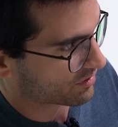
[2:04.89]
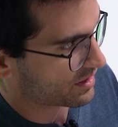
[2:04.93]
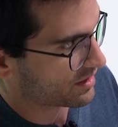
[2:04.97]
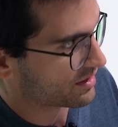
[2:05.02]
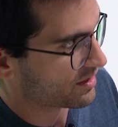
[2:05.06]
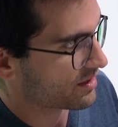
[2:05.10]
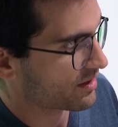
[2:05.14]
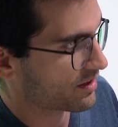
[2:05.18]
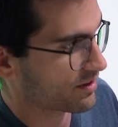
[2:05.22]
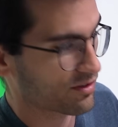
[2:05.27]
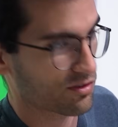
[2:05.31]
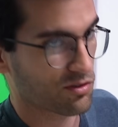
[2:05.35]
He
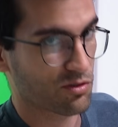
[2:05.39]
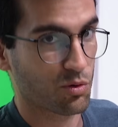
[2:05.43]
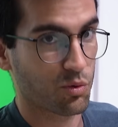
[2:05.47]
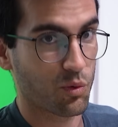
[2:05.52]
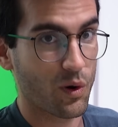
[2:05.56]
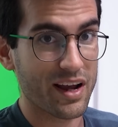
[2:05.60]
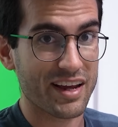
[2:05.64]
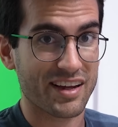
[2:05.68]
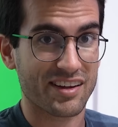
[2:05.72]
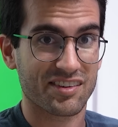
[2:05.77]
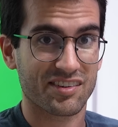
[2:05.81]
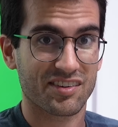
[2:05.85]
did it
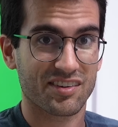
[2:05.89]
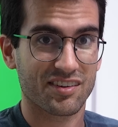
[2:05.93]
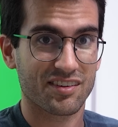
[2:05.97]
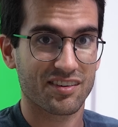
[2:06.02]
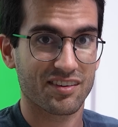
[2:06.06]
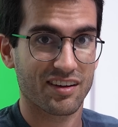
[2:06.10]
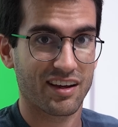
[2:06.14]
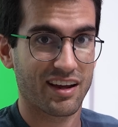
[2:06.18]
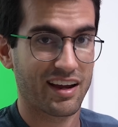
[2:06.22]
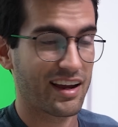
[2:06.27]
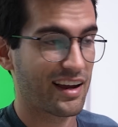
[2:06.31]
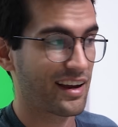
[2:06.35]
twice.
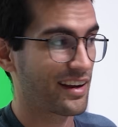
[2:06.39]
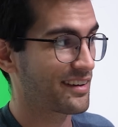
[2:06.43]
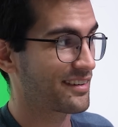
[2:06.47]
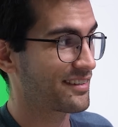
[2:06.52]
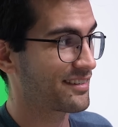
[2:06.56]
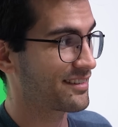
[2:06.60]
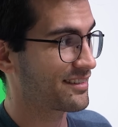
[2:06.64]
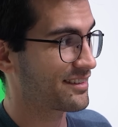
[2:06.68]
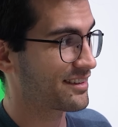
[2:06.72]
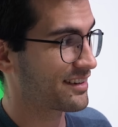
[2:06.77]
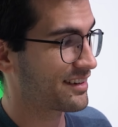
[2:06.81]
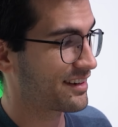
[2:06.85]

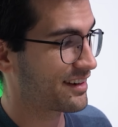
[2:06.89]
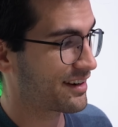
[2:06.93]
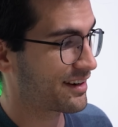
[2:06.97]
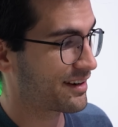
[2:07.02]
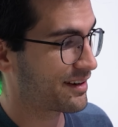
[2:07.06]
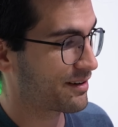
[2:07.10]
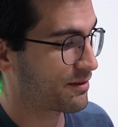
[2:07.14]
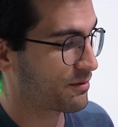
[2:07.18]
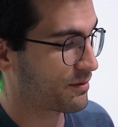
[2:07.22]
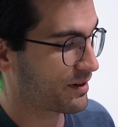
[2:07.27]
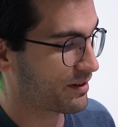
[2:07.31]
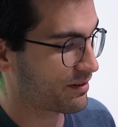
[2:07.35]
And
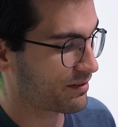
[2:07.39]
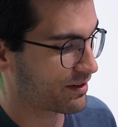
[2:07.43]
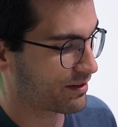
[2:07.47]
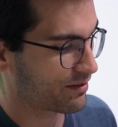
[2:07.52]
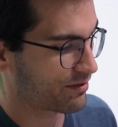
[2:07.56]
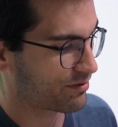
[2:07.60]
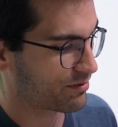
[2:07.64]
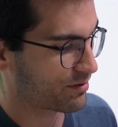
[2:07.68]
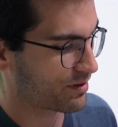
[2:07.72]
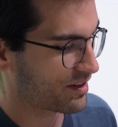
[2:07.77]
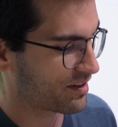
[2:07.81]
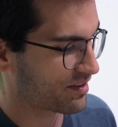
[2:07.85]
uh, well,
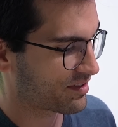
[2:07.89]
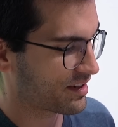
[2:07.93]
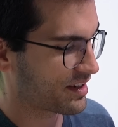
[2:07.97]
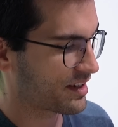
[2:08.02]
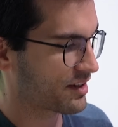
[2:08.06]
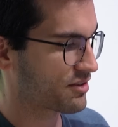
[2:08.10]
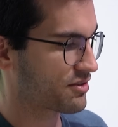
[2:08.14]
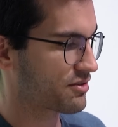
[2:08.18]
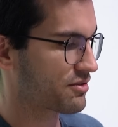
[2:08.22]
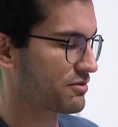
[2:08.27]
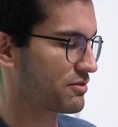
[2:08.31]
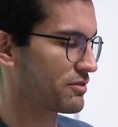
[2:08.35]
if what he's
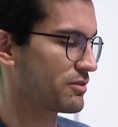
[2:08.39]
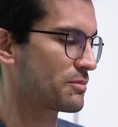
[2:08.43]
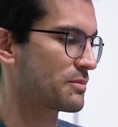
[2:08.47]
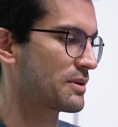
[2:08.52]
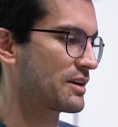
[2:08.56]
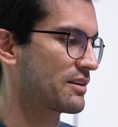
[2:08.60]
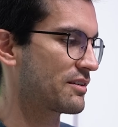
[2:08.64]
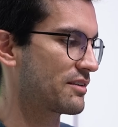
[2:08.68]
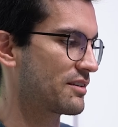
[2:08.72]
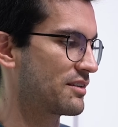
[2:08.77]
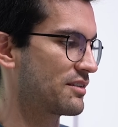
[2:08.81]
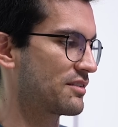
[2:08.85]
saying is true
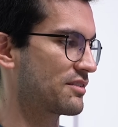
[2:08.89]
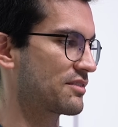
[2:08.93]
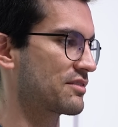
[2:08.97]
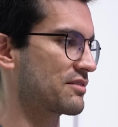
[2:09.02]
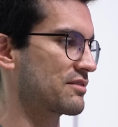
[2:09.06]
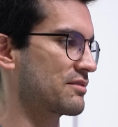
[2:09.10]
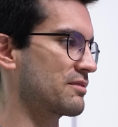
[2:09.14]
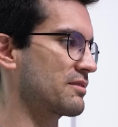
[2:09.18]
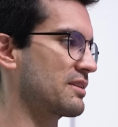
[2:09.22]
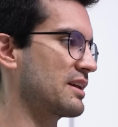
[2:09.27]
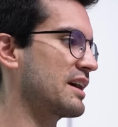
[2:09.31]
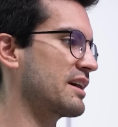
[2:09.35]
about
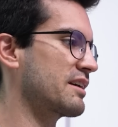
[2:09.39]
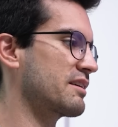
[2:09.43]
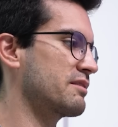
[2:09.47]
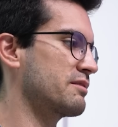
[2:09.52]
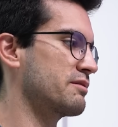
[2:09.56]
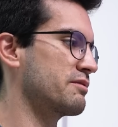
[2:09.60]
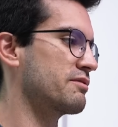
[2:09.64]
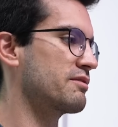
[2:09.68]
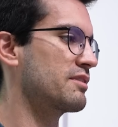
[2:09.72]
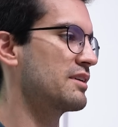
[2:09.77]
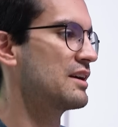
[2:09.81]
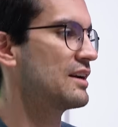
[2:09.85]
his lack
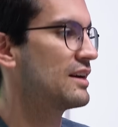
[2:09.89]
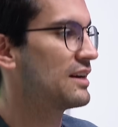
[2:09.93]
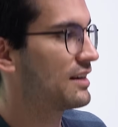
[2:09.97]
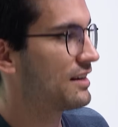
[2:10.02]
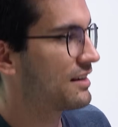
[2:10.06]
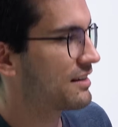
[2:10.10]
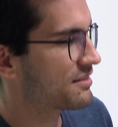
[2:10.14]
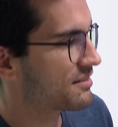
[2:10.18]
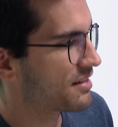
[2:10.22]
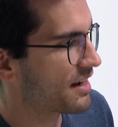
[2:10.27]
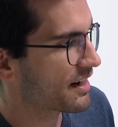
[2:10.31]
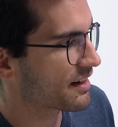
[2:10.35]
of
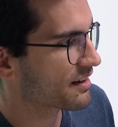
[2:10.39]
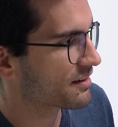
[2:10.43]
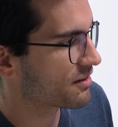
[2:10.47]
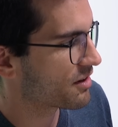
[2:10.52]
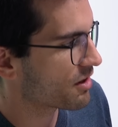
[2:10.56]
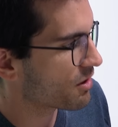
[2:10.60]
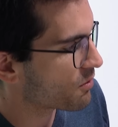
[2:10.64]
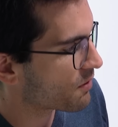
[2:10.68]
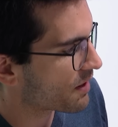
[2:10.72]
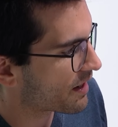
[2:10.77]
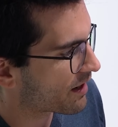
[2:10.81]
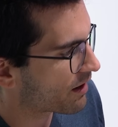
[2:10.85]
tech
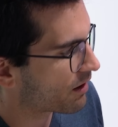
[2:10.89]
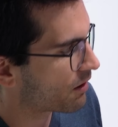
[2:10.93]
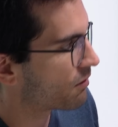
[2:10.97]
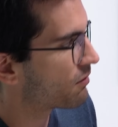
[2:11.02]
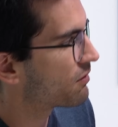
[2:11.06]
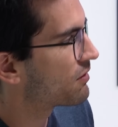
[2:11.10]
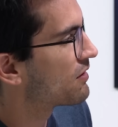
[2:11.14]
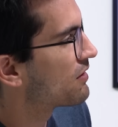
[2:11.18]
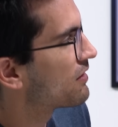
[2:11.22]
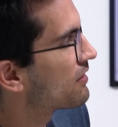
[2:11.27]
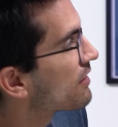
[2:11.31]
know-how,